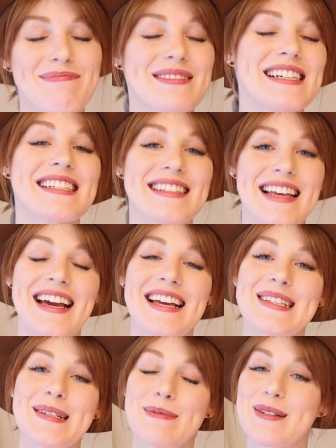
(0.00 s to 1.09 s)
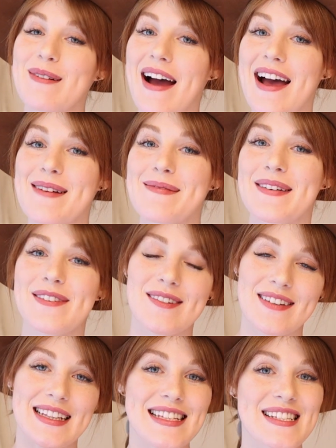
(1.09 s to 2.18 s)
Please like and subscribe if you like